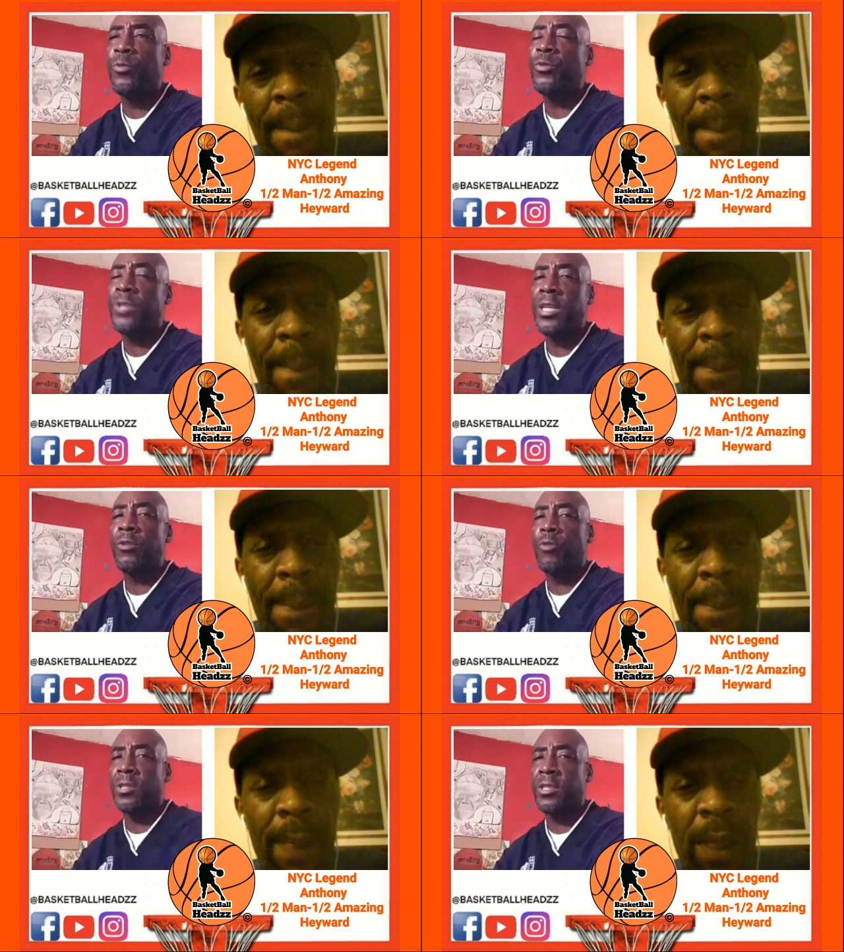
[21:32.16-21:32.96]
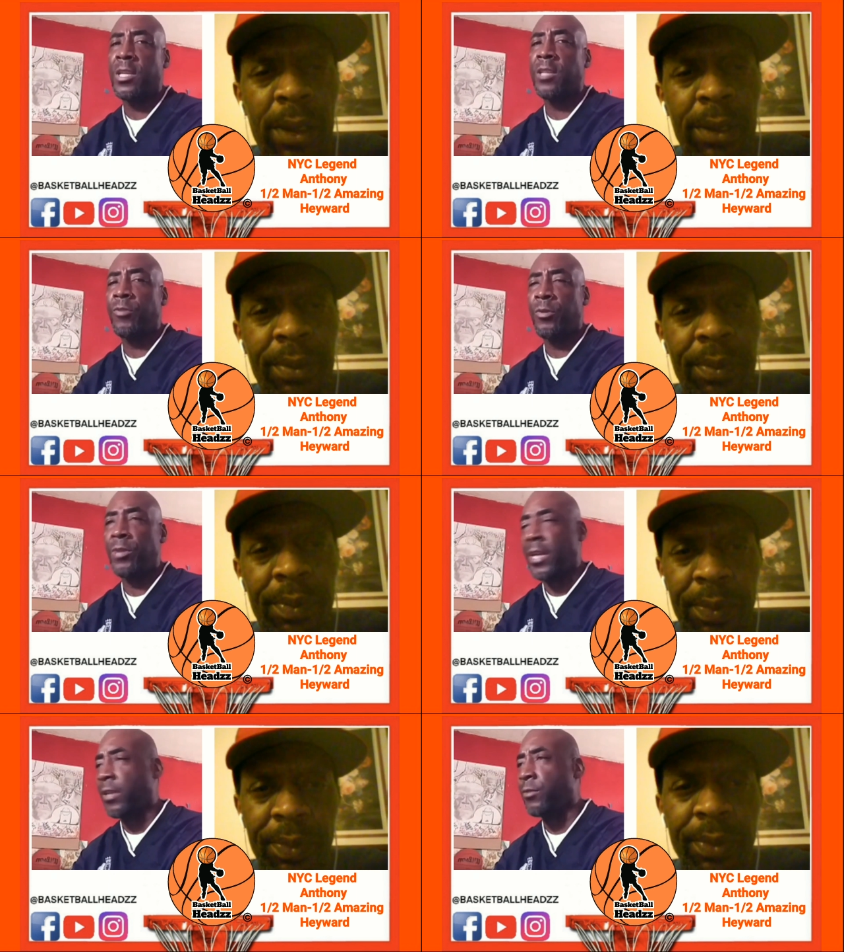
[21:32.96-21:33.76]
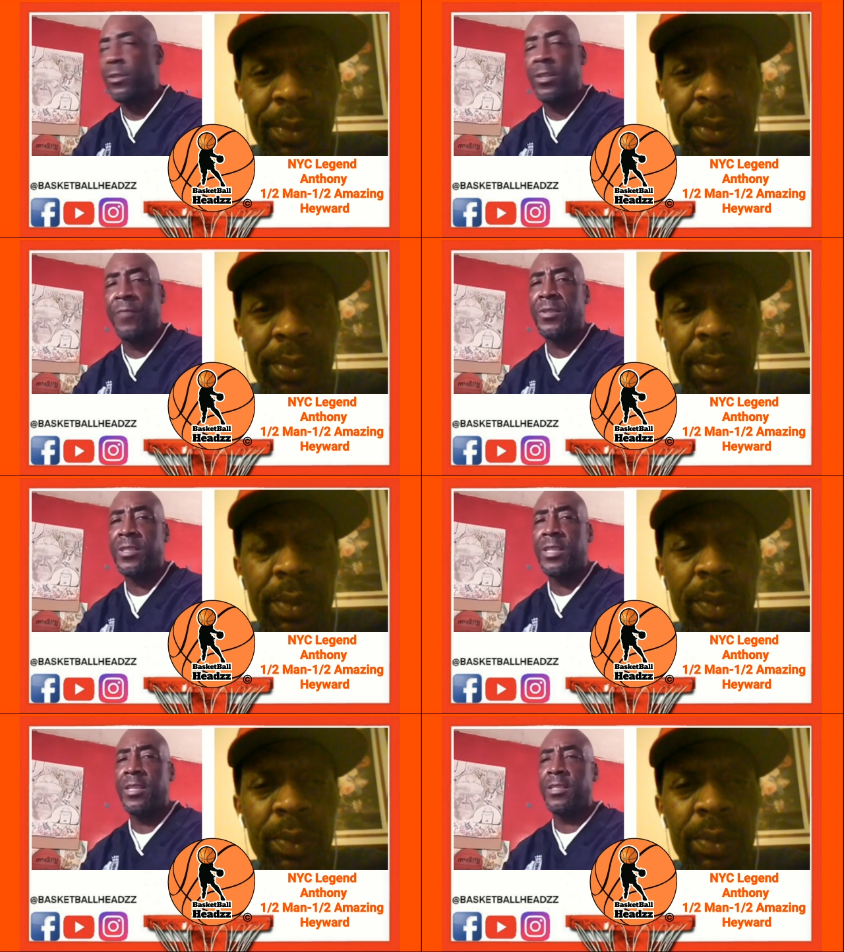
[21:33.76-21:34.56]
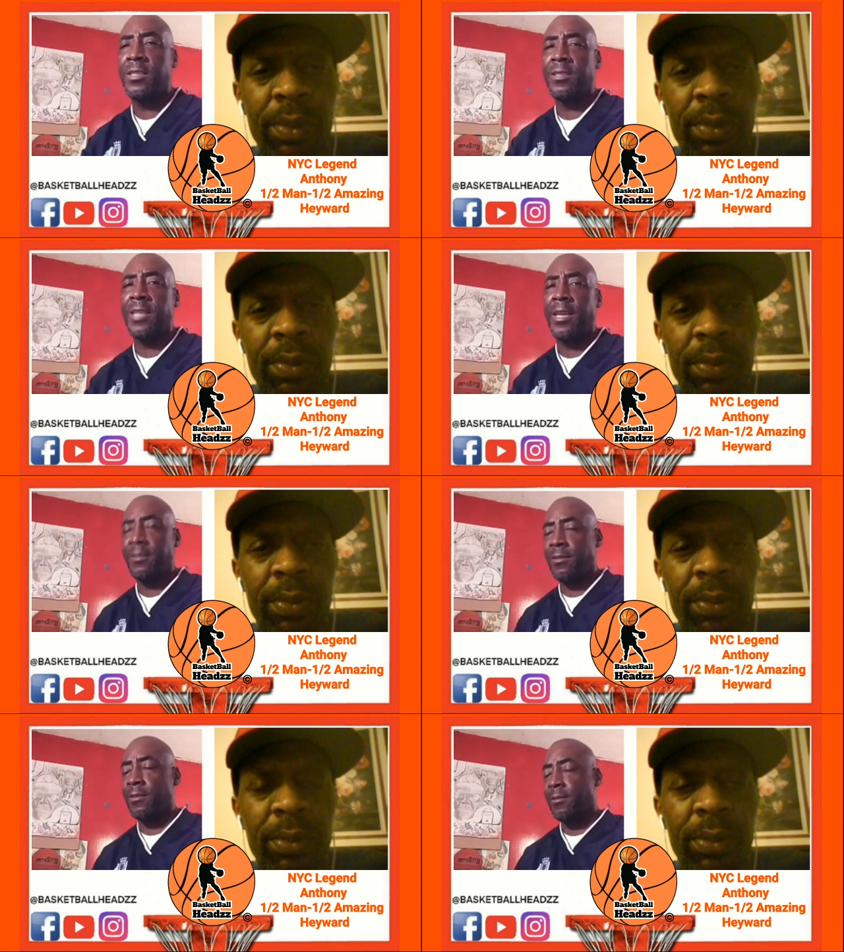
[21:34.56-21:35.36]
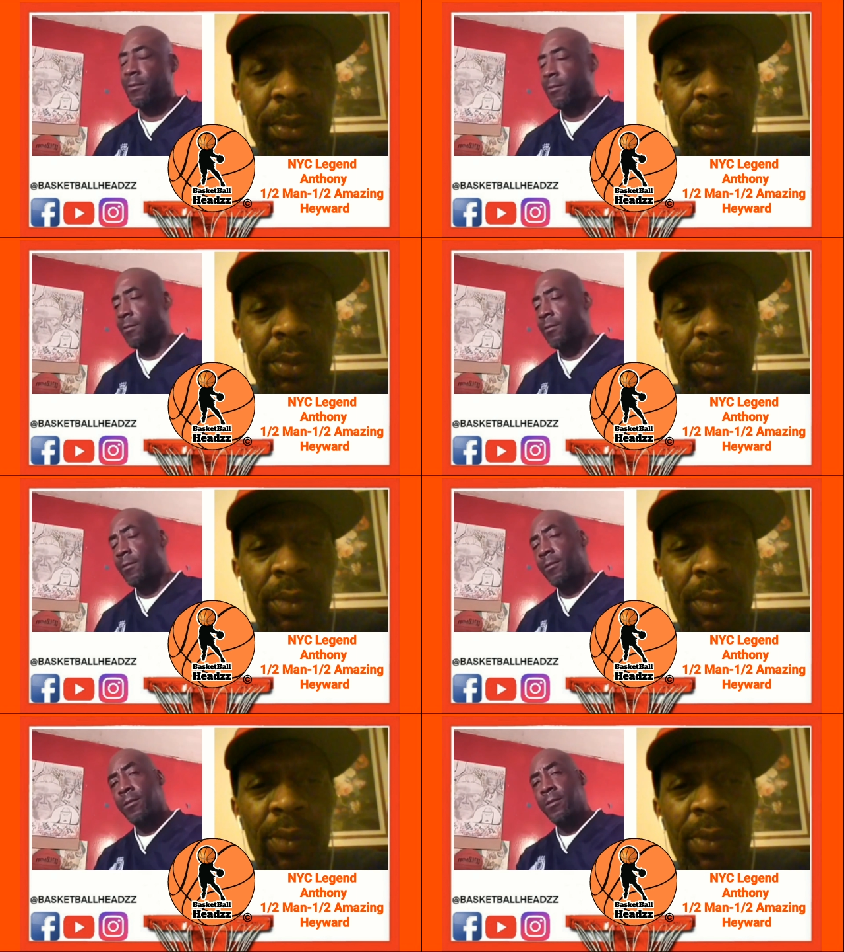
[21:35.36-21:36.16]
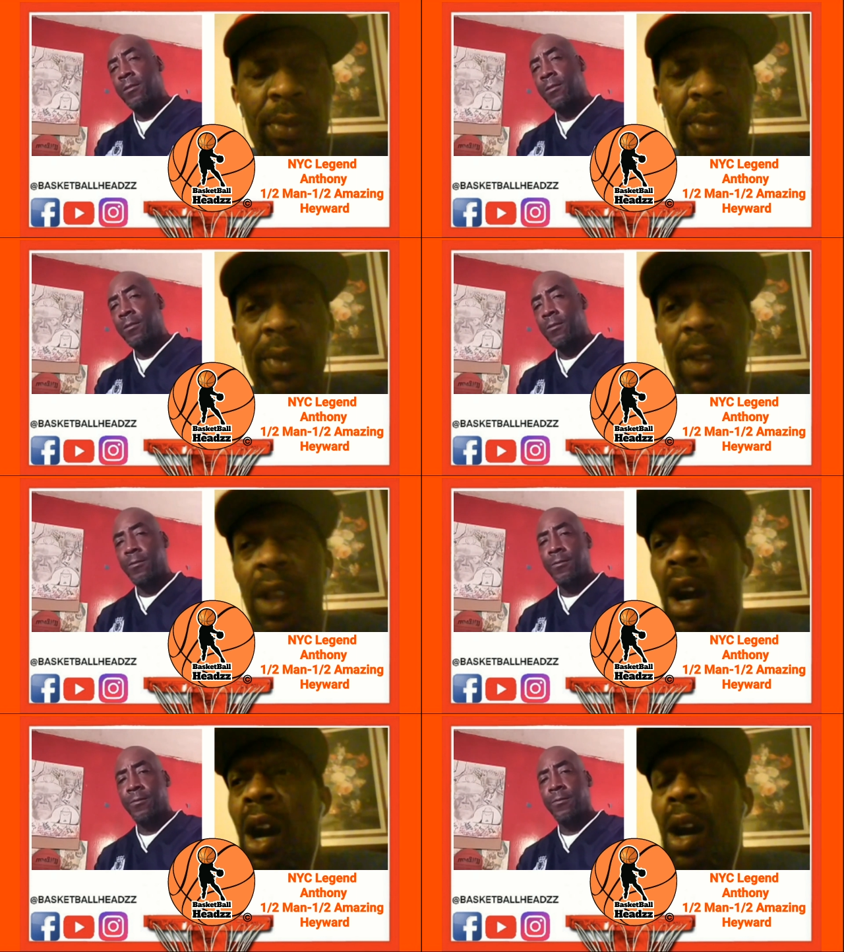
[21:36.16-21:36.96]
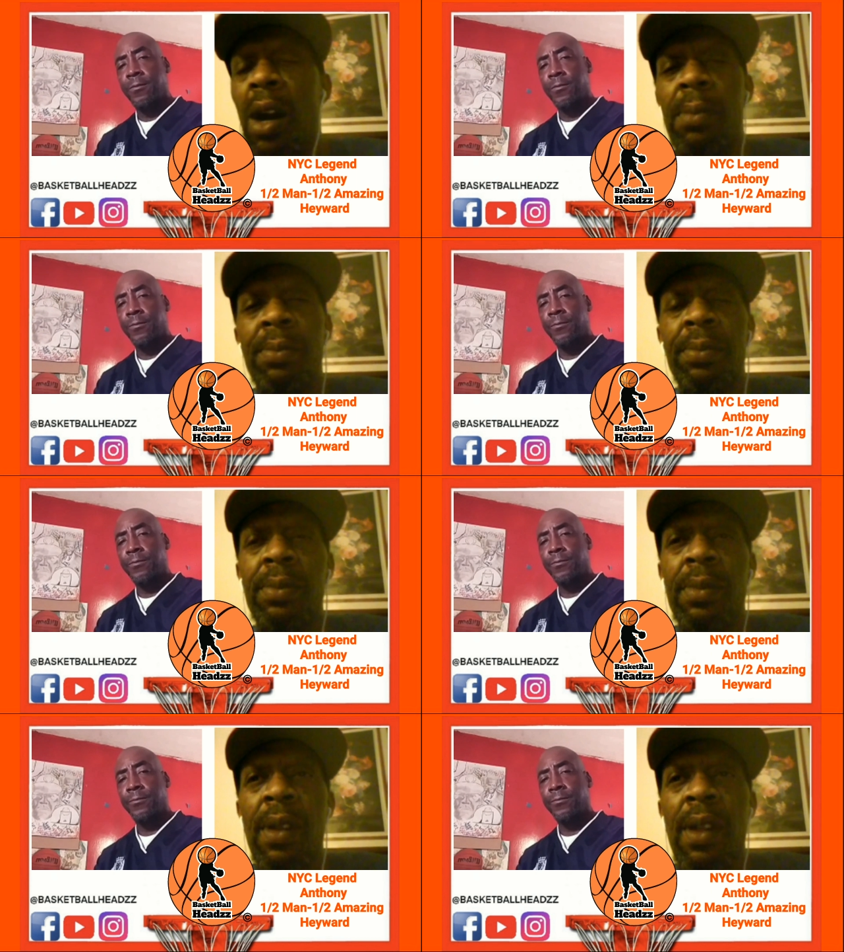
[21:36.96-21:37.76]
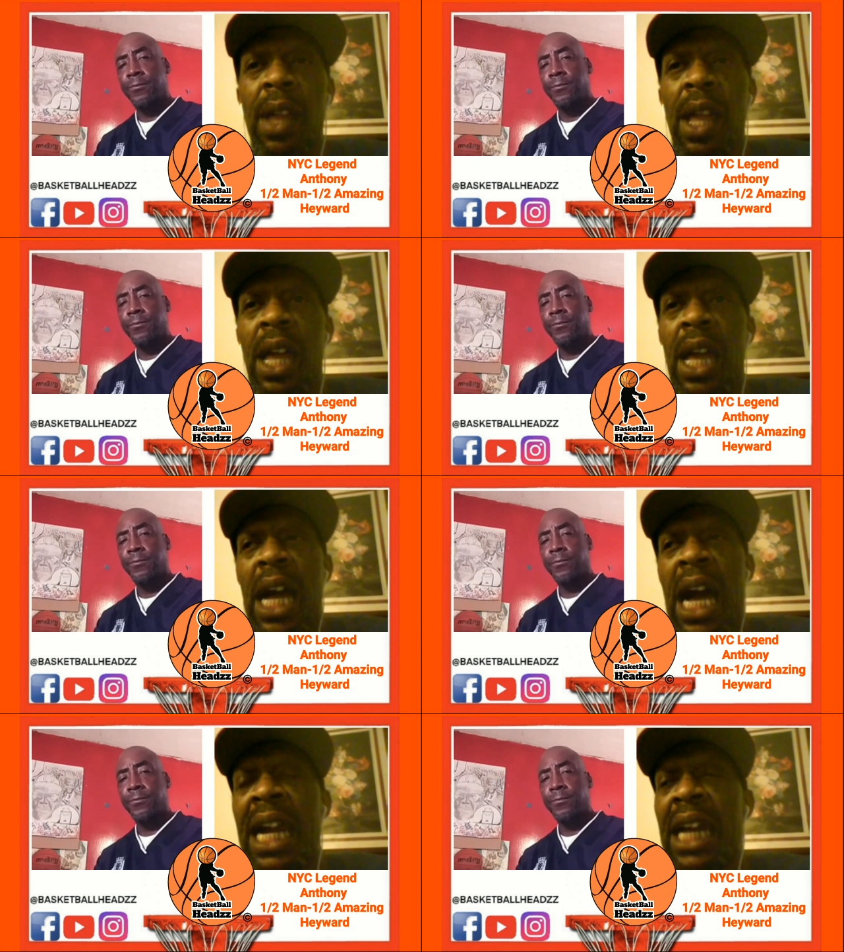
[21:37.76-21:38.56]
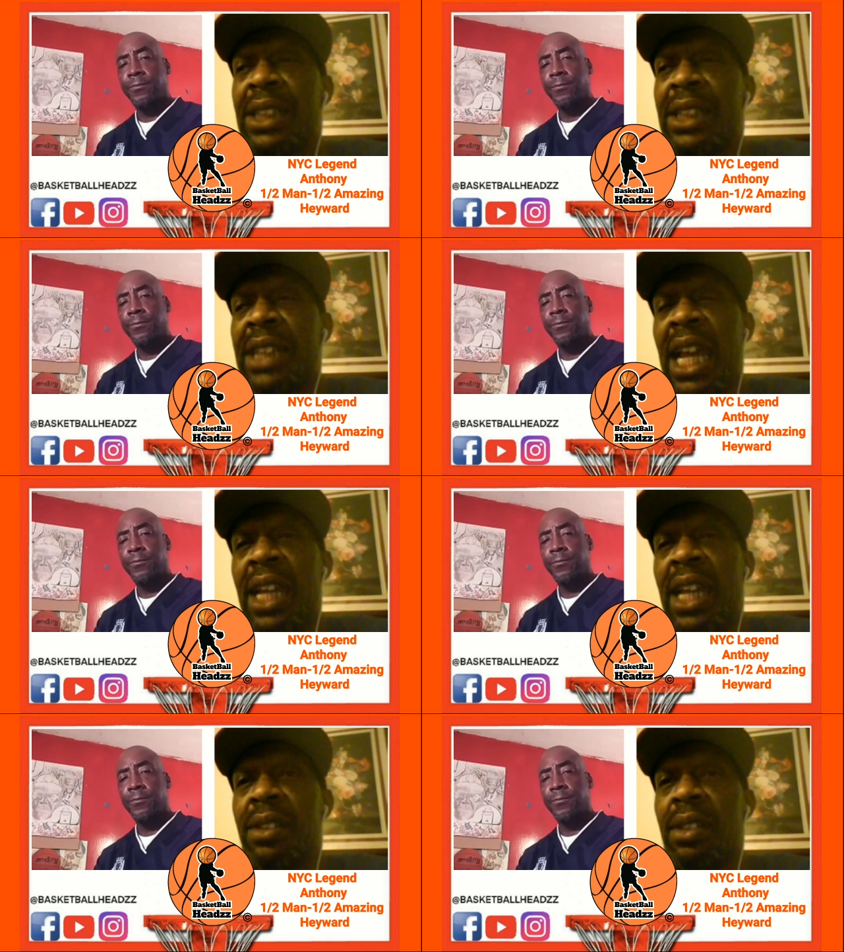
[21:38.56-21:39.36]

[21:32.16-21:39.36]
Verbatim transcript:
Speaker 1: you've seen across the country, like in different cities and states?
Speaker 2: Um, I gotta say,